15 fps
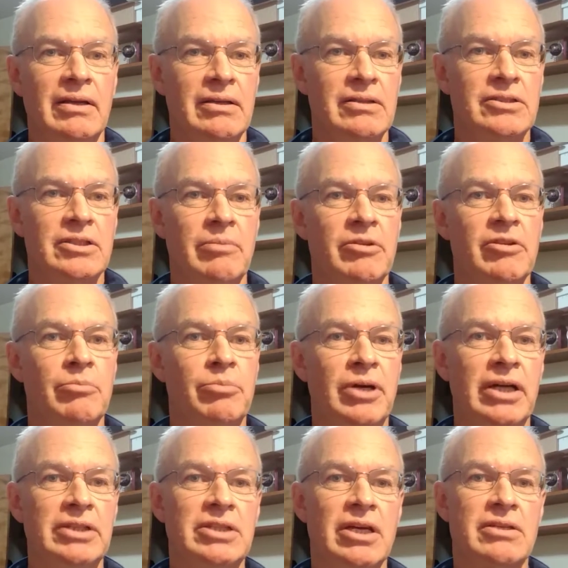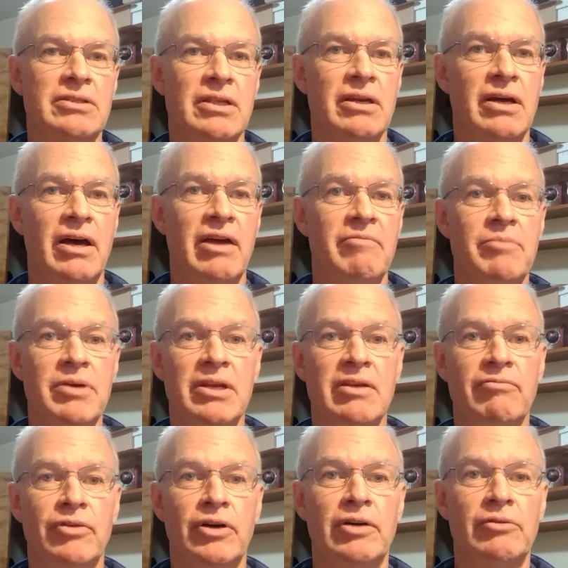Some of the projects that I have been
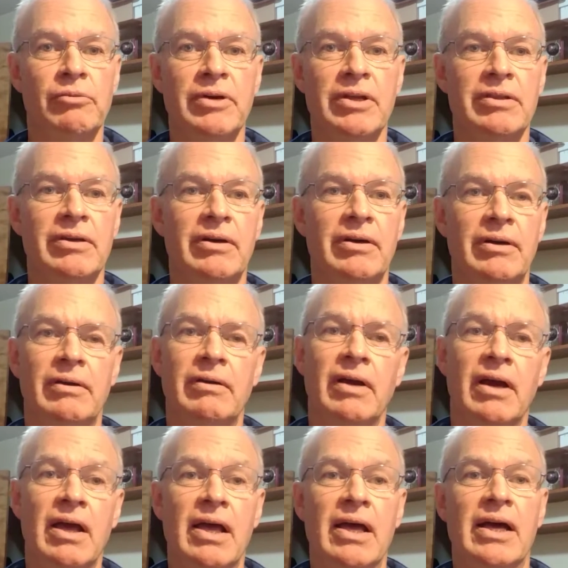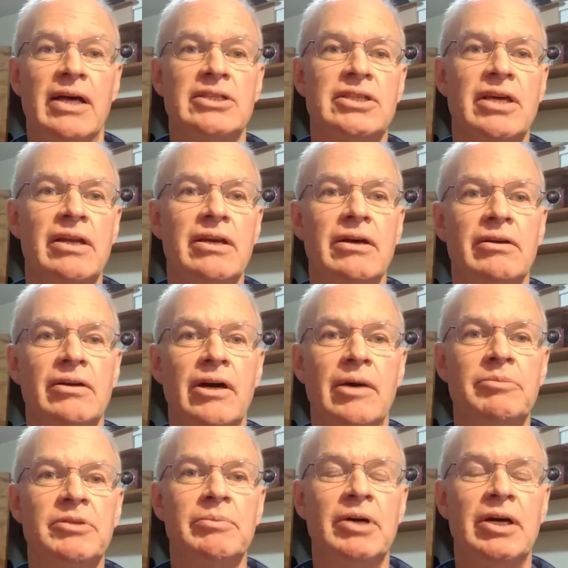involved with are a study on
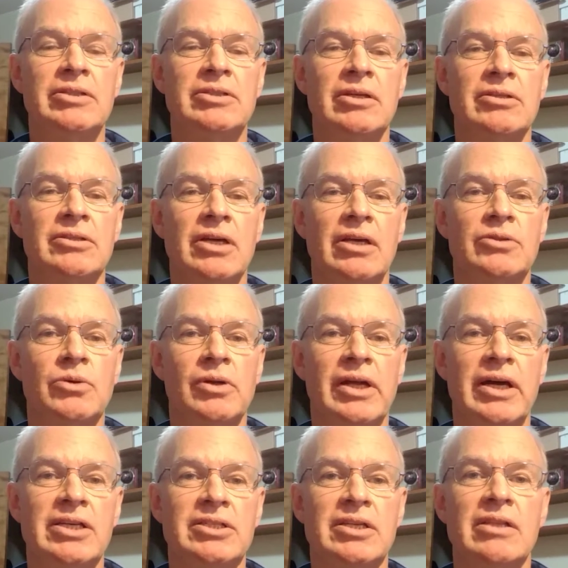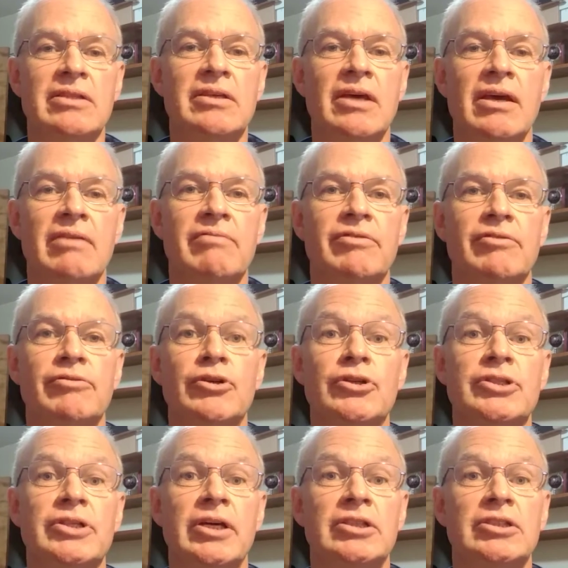optimizing centralized intake for
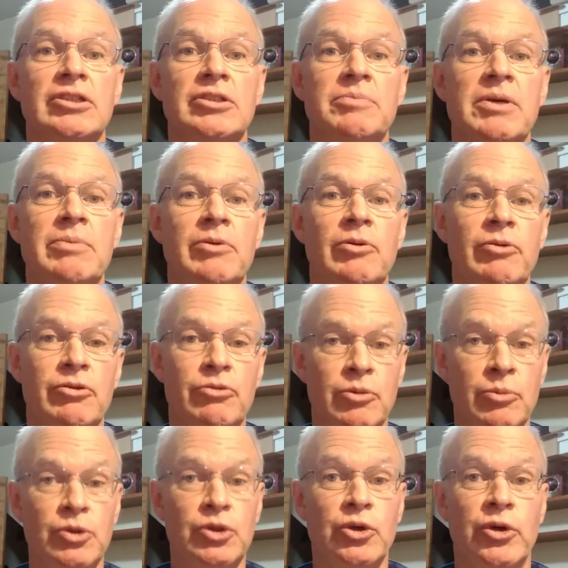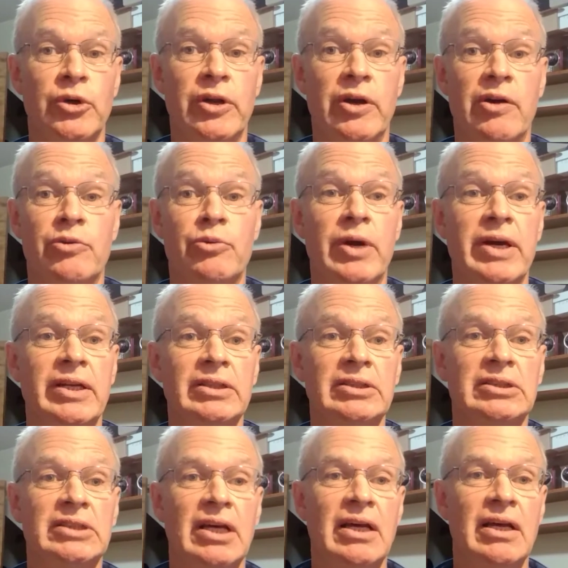First Nations people with rheumatoid
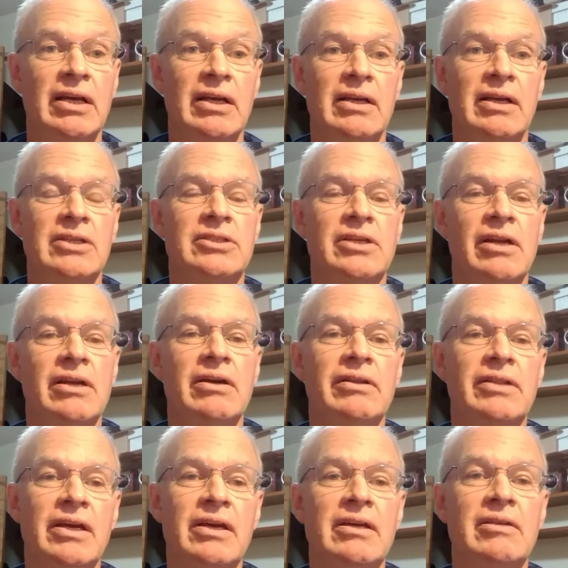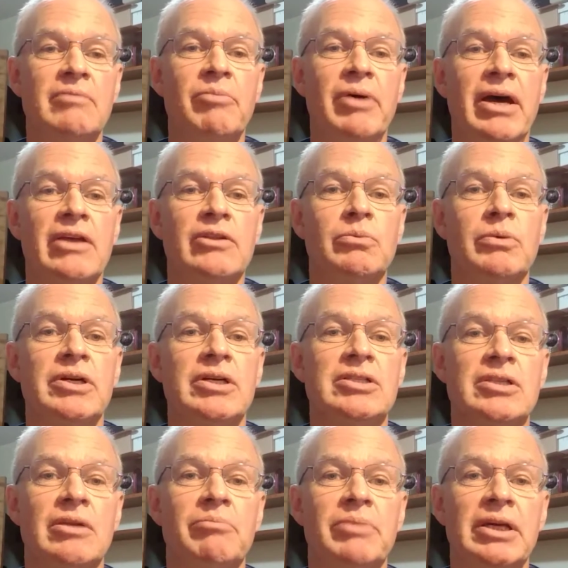arthritis, a study on the hidden
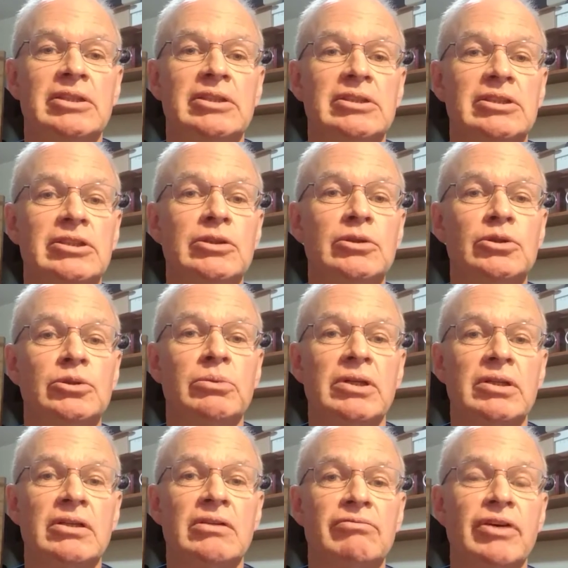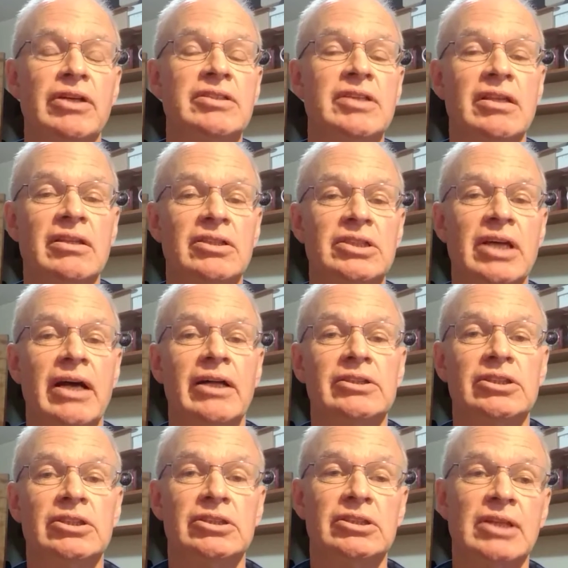pathways that patients use when confronting the
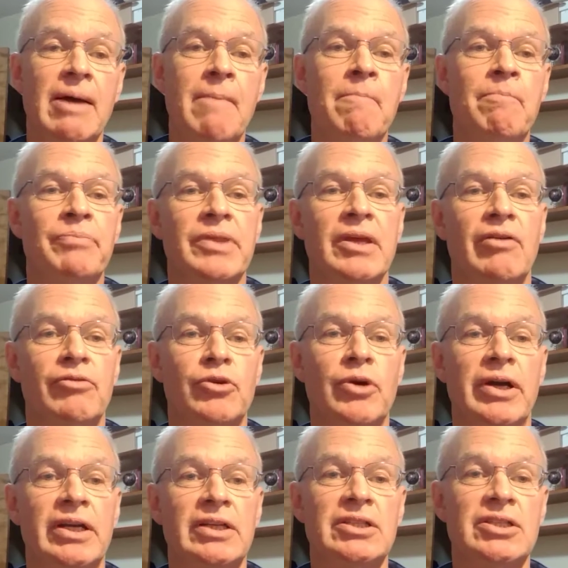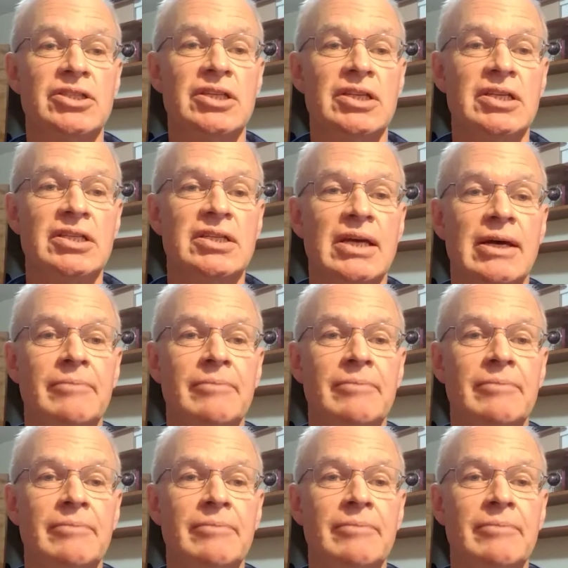challenges of chronic disease,